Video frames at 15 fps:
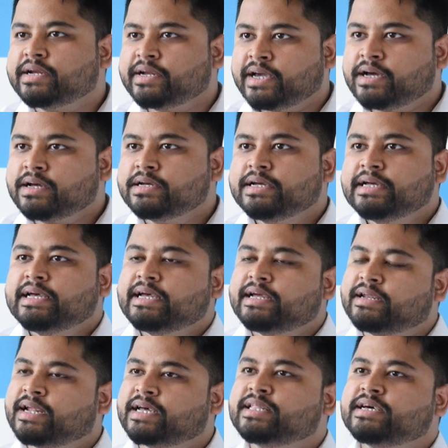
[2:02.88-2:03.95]
India,
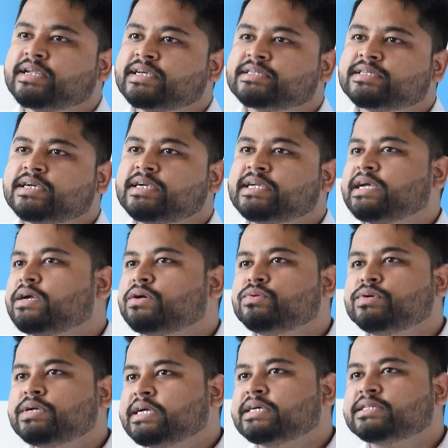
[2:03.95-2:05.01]
another is the tier
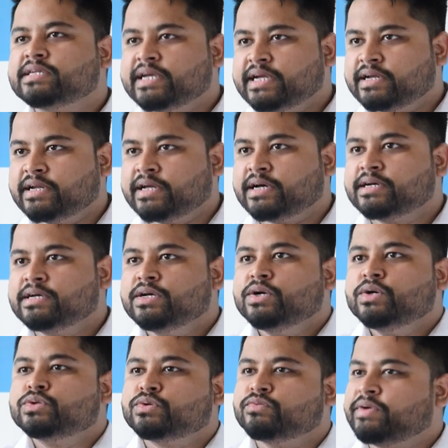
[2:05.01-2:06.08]
two, tier three India.
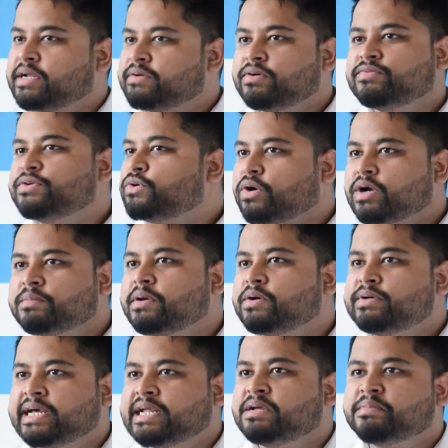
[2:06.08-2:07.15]
So whenever we talk
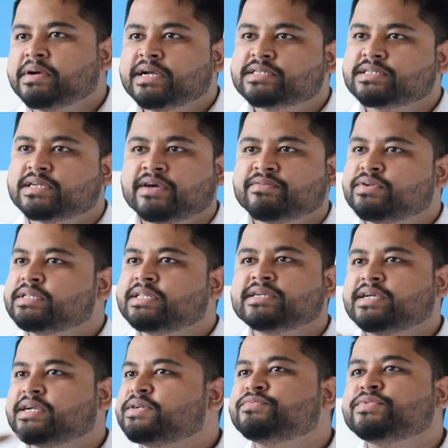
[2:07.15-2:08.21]
about telemedicine,
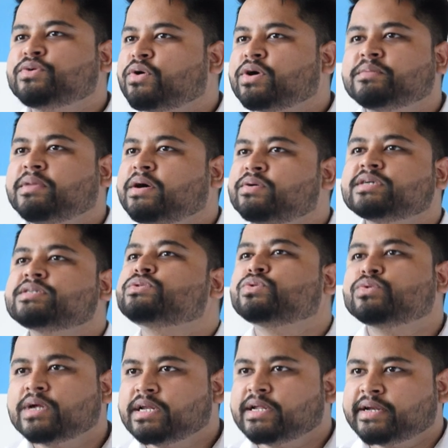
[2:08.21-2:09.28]
everything that we talk about is
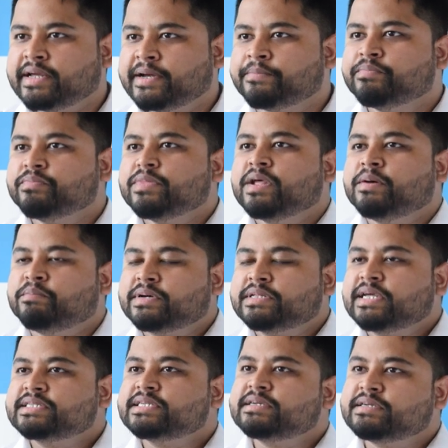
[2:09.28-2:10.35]
rural India.
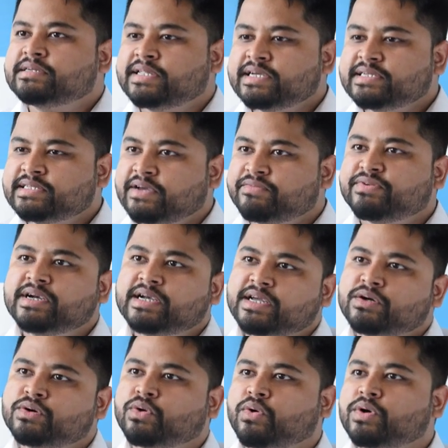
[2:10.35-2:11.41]
But there's a there's definitely
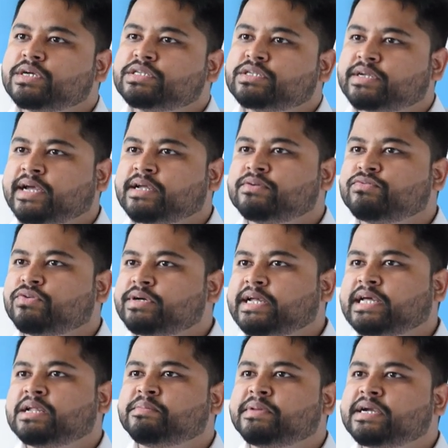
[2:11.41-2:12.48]
a growing trend for
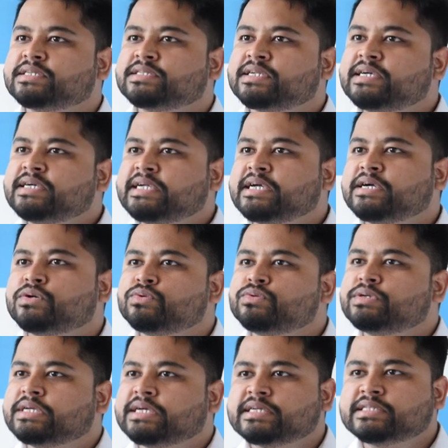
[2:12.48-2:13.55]
telemedicine in tier two,
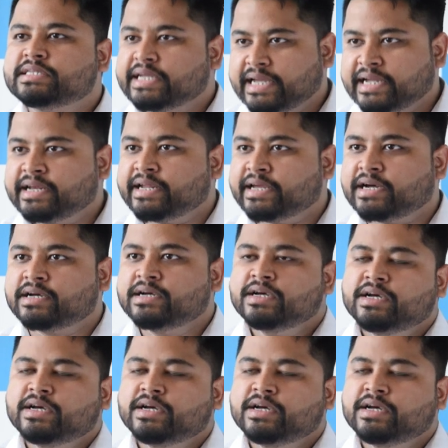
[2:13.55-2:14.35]
tier three India.